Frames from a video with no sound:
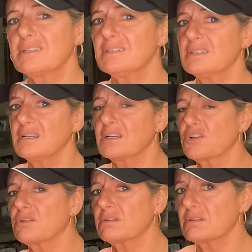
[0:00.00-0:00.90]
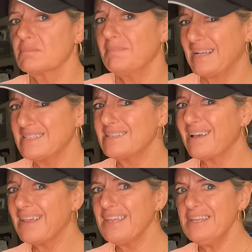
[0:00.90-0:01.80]
little mice
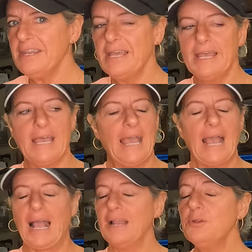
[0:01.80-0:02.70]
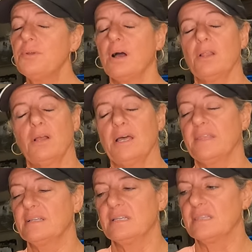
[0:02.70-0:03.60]
got in, I do not know how
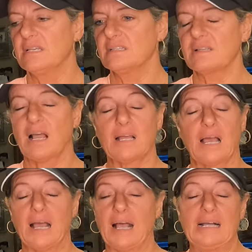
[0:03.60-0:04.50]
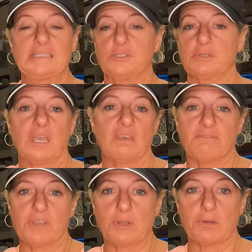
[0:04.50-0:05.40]
they did this. I, I, I still
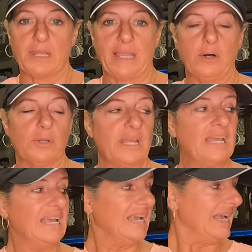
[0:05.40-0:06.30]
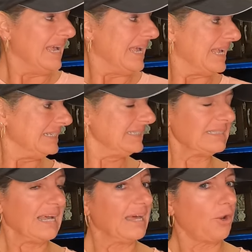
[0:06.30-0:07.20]
can't figure it out.
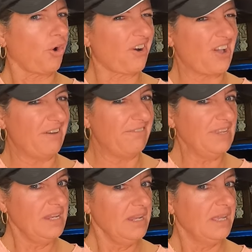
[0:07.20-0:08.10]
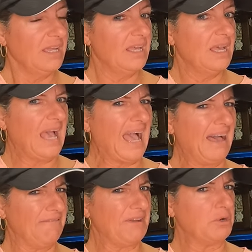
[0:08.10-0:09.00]
Inside our oven,
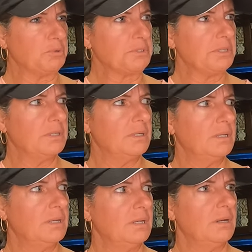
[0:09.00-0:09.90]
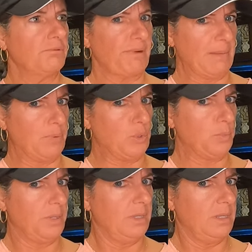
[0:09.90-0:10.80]
I found rat
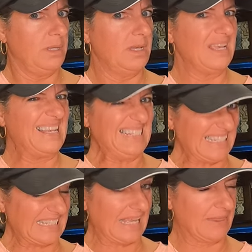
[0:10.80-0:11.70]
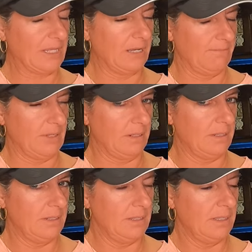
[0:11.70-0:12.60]
poop. Inside the oven.
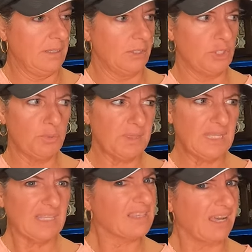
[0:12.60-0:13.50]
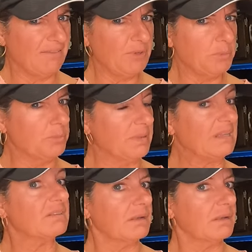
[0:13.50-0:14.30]
You would think the oven would be